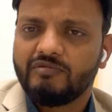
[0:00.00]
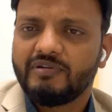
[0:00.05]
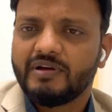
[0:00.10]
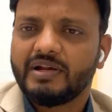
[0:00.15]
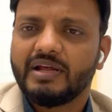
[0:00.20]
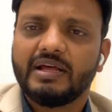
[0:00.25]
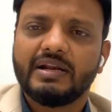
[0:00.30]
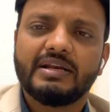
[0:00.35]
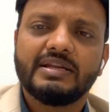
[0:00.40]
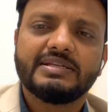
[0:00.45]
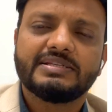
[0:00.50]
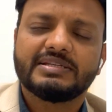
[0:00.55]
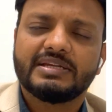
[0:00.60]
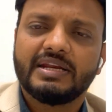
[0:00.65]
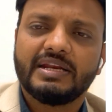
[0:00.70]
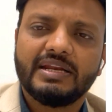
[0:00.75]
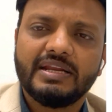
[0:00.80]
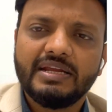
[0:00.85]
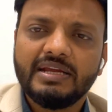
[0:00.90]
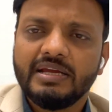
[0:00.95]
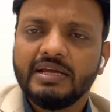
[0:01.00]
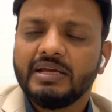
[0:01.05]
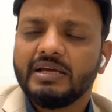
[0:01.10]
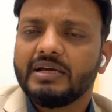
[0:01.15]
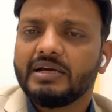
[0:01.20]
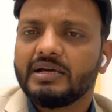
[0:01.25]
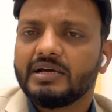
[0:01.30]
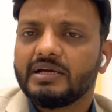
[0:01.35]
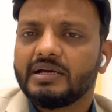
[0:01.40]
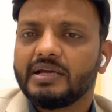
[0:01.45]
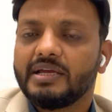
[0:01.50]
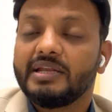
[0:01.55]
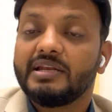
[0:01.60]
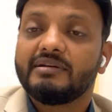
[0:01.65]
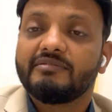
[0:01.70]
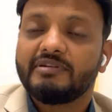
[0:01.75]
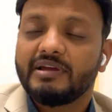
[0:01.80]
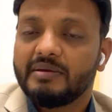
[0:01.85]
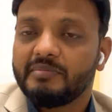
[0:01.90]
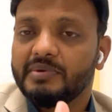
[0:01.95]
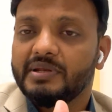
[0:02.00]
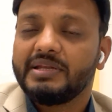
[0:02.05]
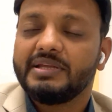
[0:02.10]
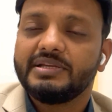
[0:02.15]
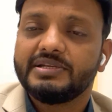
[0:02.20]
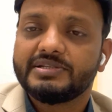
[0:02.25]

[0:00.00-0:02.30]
for early screening in a family